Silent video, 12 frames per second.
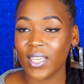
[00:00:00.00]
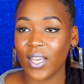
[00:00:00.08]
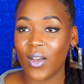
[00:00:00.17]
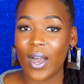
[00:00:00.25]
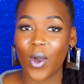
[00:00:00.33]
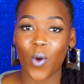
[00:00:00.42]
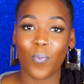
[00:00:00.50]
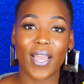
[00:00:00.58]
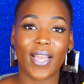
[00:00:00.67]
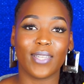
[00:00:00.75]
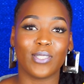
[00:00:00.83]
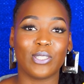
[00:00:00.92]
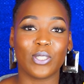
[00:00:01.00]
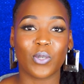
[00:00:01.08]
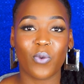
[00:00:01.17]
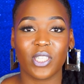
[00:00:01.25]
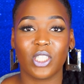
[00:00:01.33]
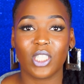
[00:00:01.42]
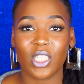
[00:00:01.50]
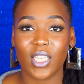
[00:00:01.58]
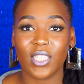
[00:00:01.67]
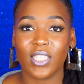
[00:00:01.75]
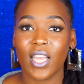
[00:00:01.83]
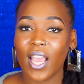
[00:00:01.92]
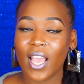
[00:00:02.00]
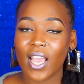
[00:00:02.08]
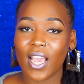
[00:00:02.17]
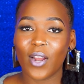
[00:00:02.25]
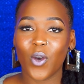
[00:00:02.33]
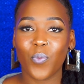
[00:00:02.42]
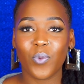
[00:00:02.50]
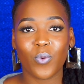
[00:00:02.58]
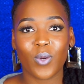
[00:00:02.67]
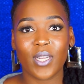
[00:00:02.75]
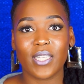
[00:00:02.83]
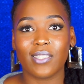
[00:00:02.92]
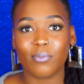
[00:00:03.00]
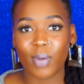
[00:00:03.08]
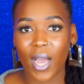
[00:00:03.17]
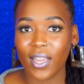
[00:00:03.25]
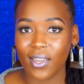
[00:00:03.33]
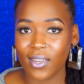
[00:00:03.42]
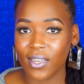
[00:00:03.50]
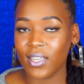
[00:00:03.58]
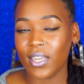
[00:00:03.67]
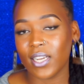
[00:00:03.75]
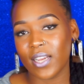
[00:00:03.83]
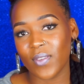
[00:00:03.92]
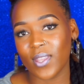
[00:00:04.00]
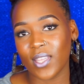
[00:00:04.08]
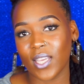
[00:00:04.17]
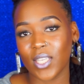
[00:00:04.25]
I hope I answered your question, and I hope you were inspired and everything.